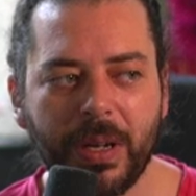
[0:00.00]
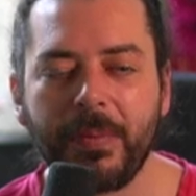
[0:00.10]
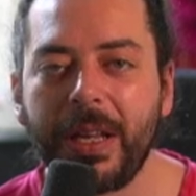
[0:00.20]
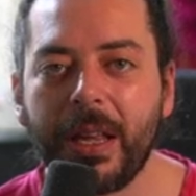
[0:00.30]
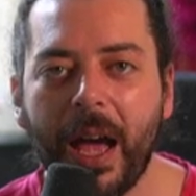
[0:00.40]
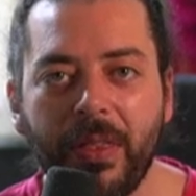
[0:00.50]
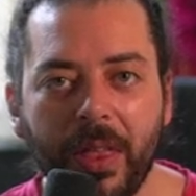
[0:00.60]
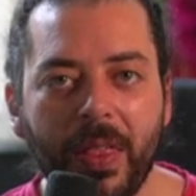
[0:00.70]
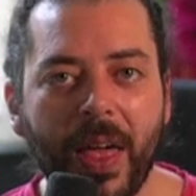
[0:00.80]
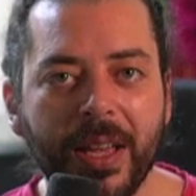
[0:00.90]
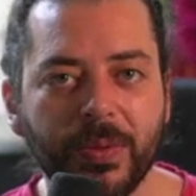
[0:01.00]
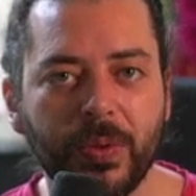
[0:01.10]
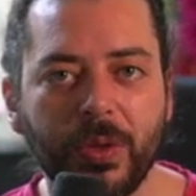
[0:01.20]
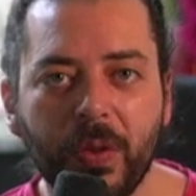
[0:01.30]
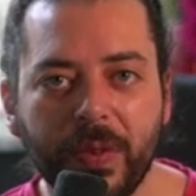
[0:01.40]
I mean, and that's
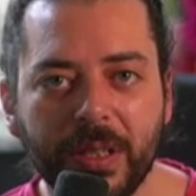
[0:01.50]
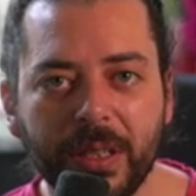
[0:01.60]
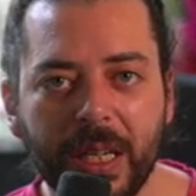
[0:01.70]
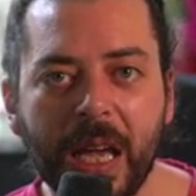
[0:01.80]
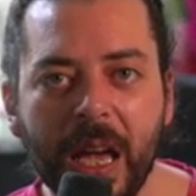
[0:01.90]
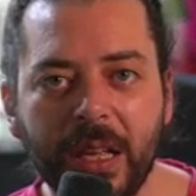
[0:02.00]
obviously